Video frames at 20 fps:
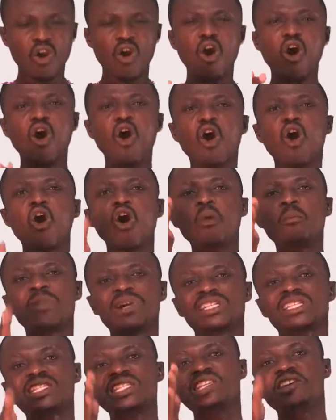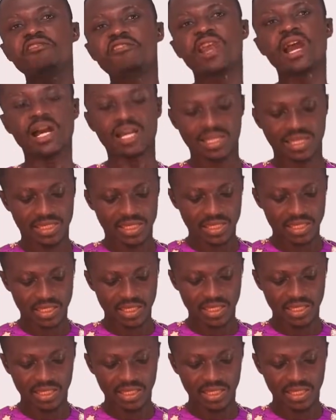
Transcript: all materials